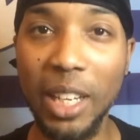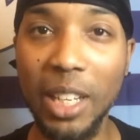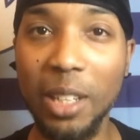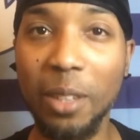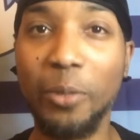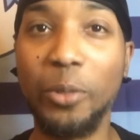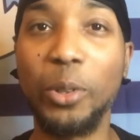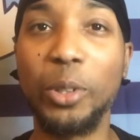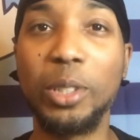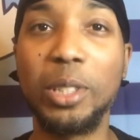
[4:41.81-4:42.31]

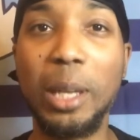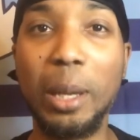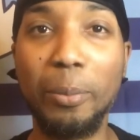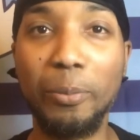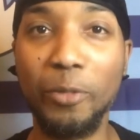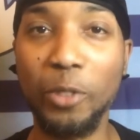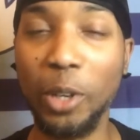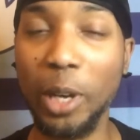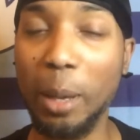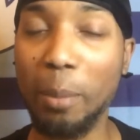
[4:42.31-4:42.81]
for
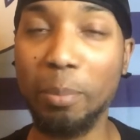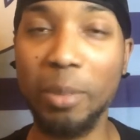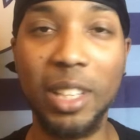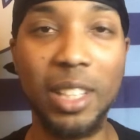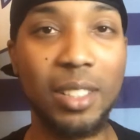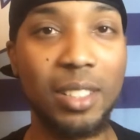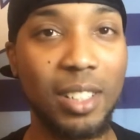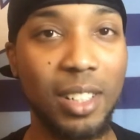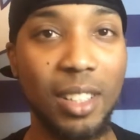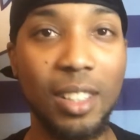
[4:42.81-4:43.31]
that
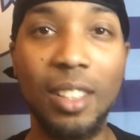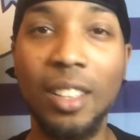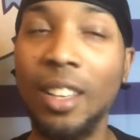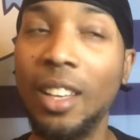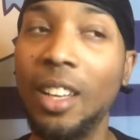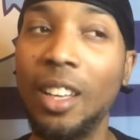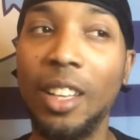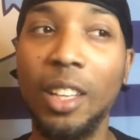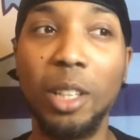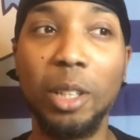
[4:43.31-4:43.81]
PT.
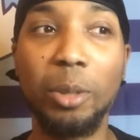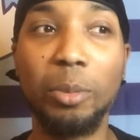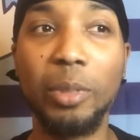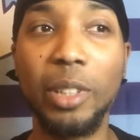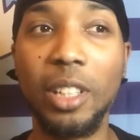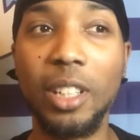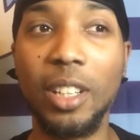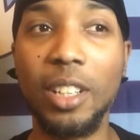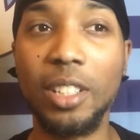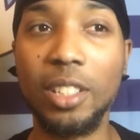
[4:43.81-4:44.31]

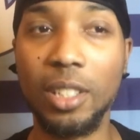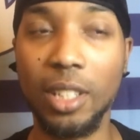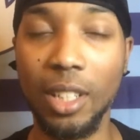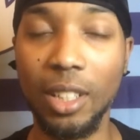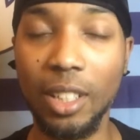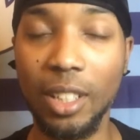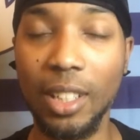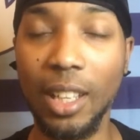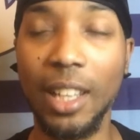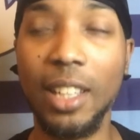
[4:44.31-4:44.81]
Because he
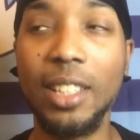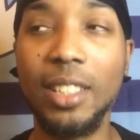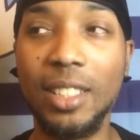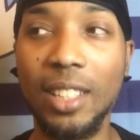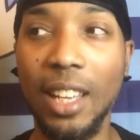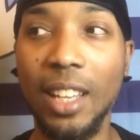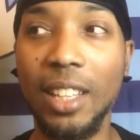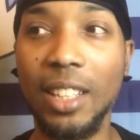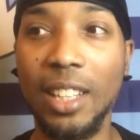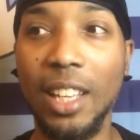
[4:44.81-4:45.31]
looked like he's
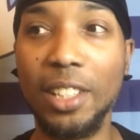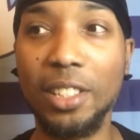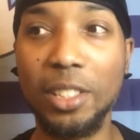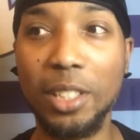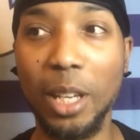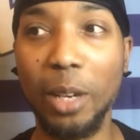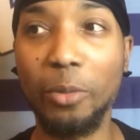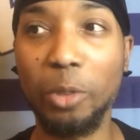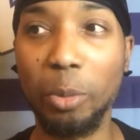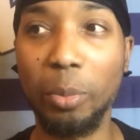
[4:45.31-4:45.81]
taking that
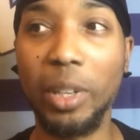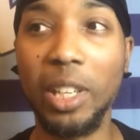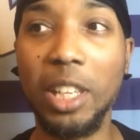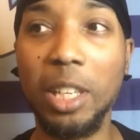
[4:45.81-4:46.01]
step for me.